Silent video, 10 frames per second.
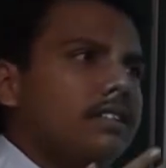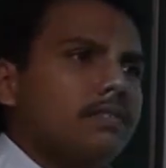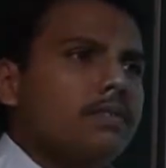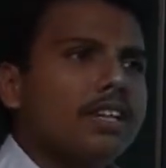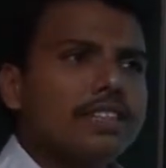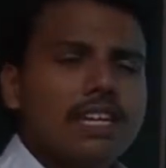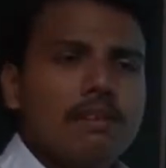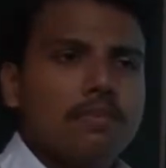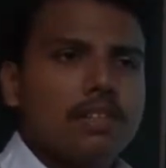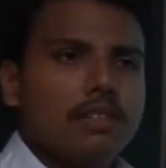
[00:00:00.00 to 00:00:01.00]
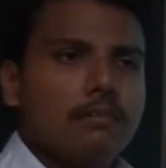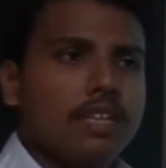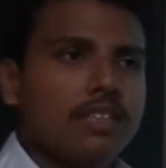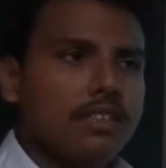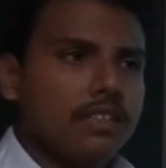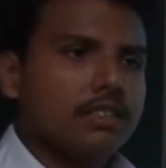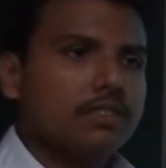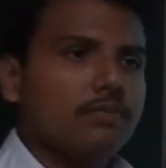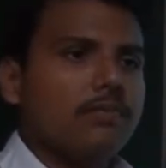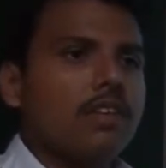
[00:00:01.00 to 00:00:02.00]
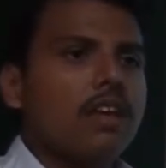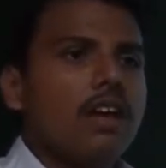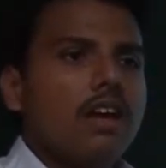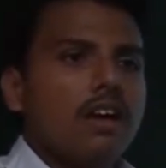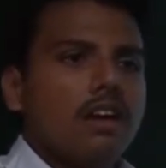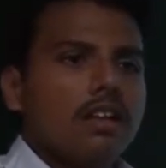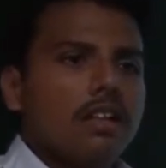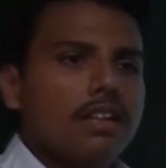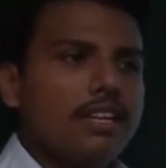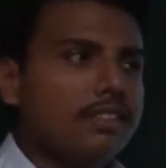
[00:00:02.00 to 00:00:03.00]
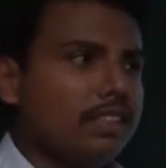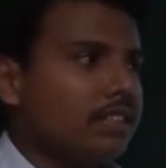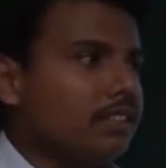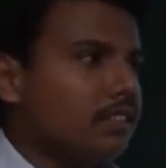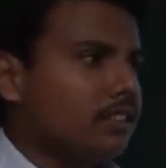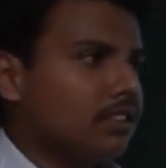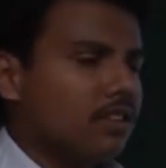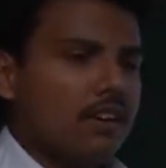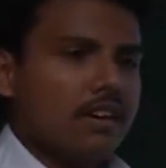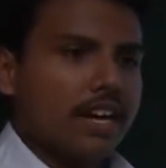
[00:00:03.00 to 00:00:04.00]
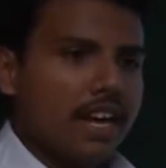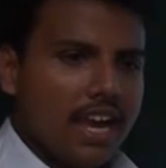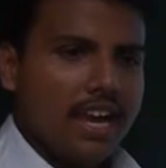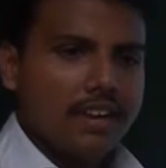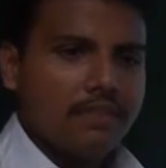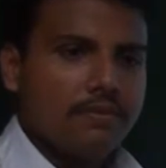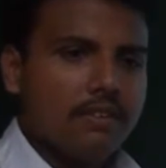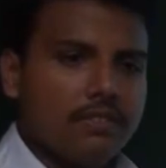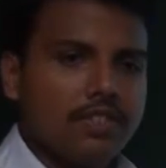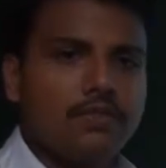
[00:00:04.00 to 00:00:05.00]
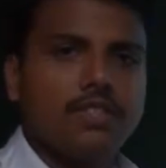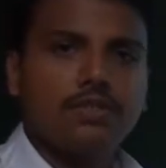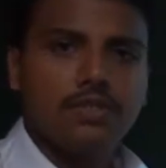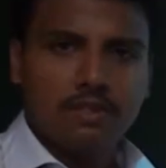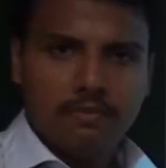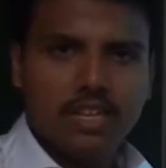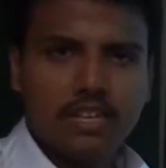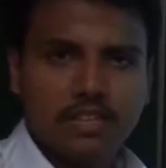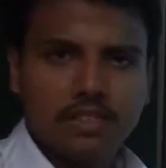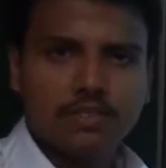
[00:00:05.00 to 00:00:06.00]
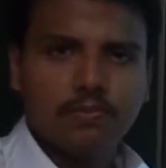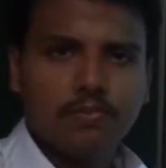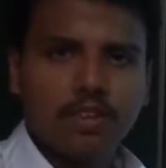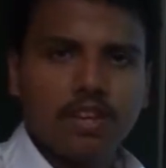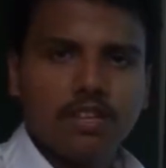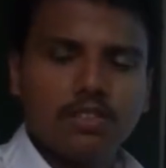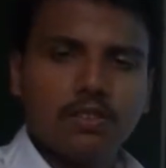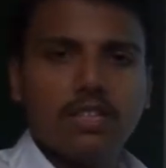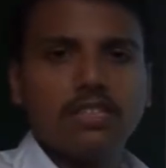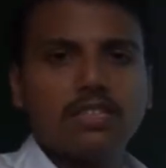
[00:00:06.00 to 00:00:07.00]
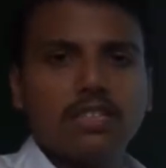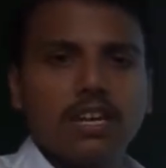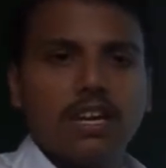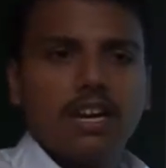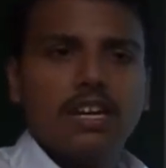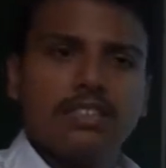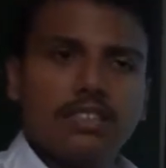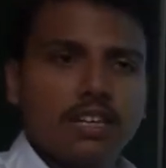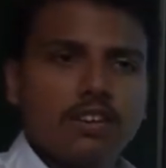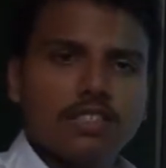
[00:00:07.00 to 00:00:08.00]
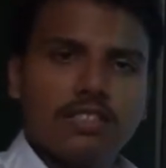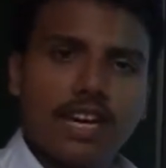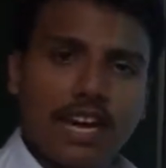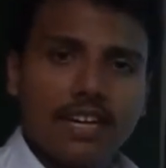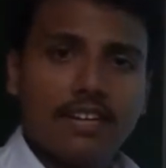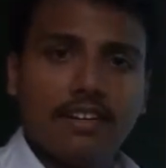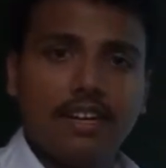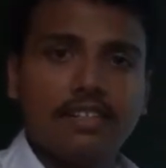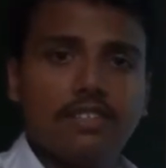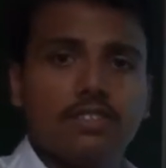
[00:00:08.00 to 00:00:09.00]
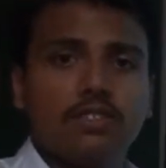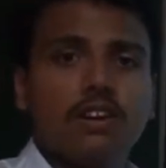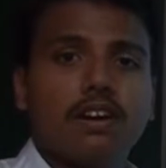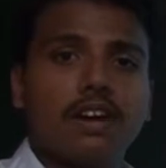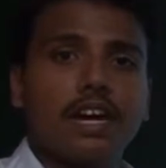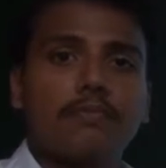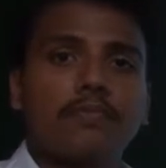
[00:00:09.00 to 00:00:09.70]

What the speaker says: For example, materials. There is a construction contract A for which we use some materials. So this is a cost directly related to the contract.